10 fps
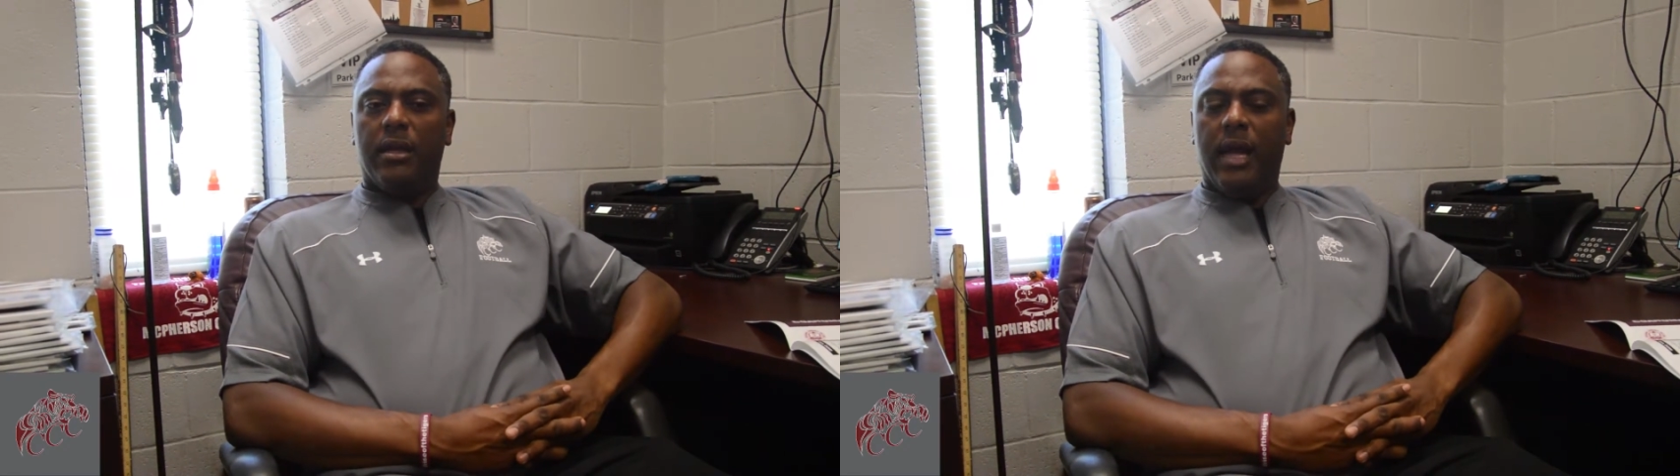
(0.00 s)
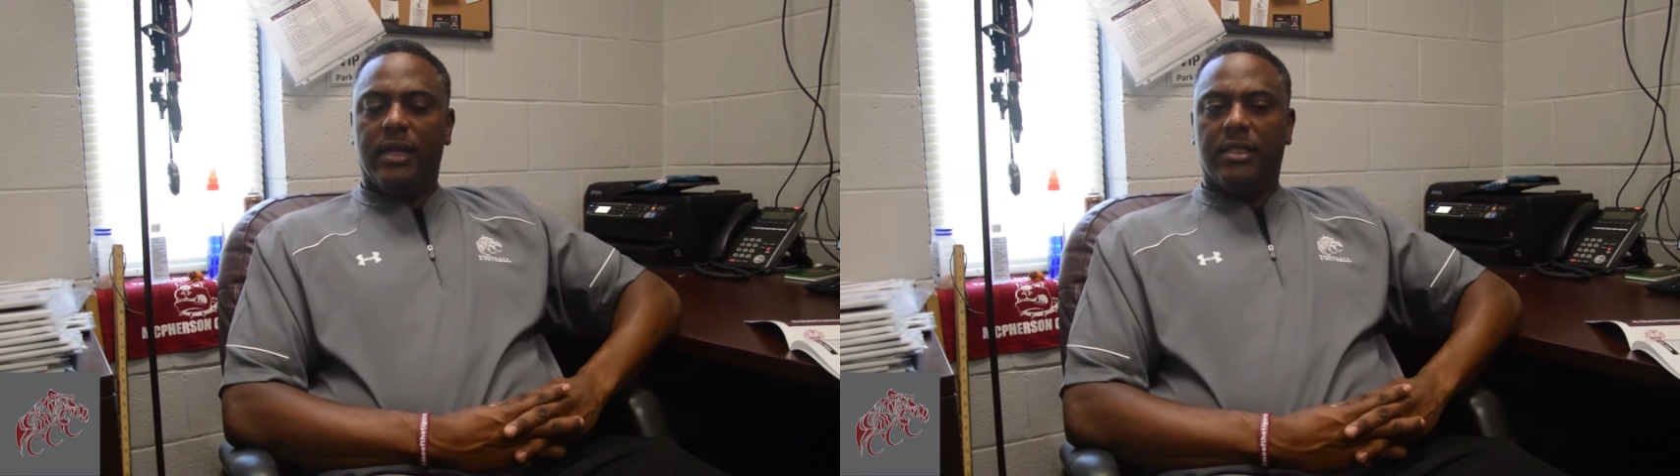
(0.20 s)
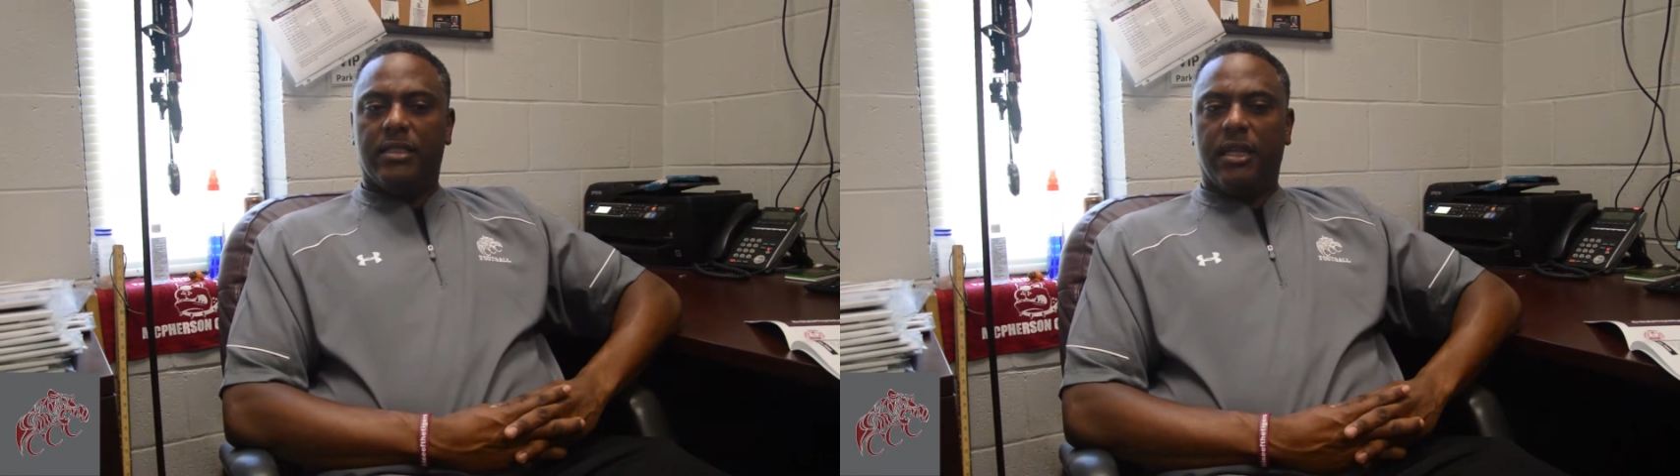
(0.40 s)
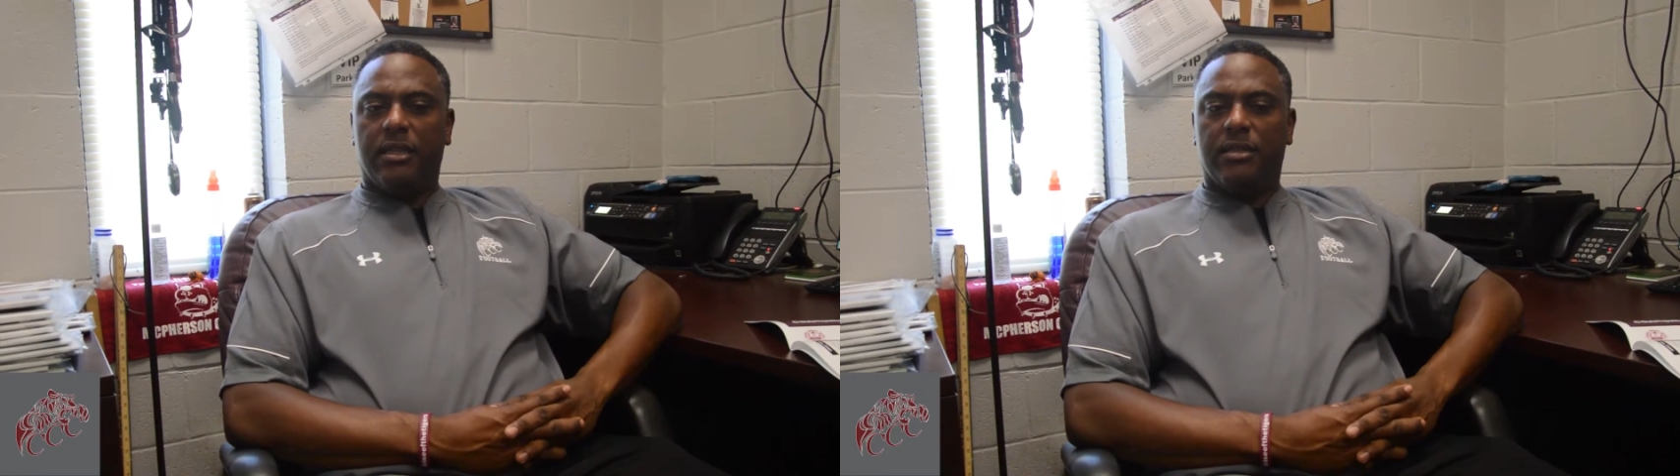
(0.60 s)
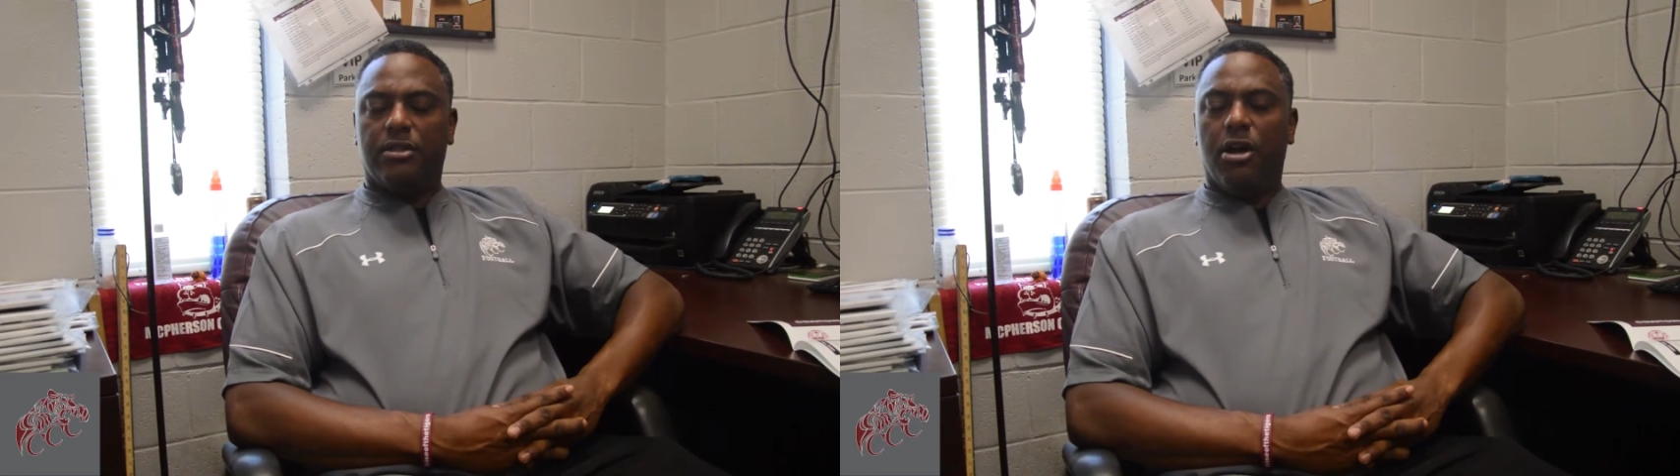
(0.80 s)
not just
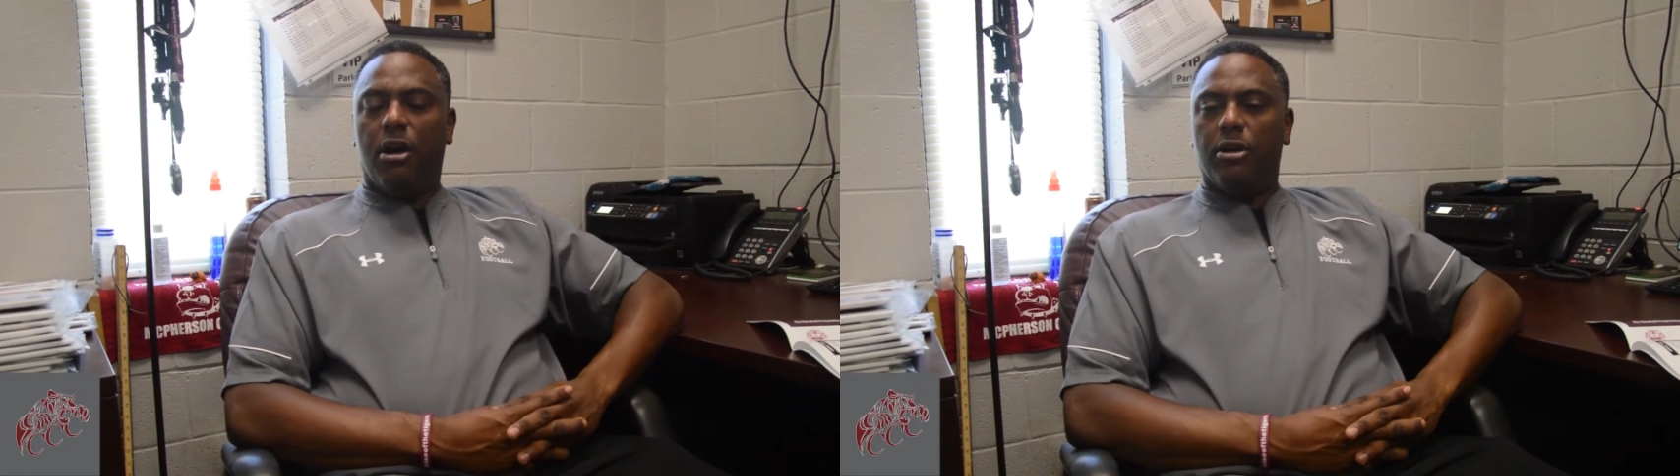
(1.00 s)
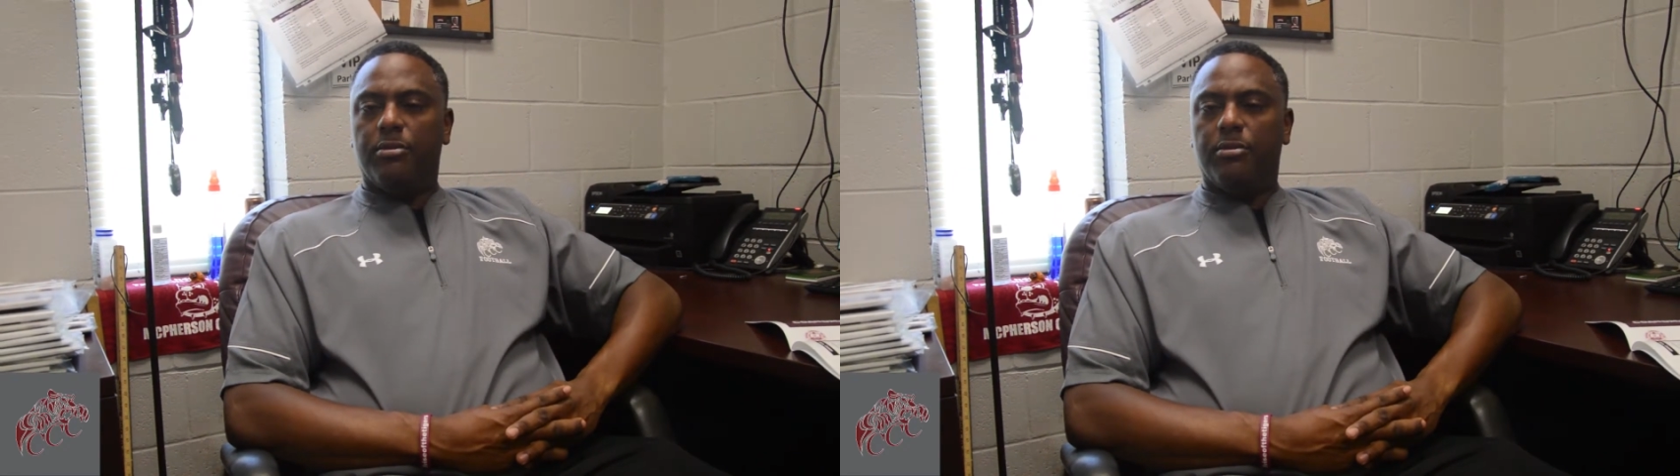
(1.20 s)
get the stars,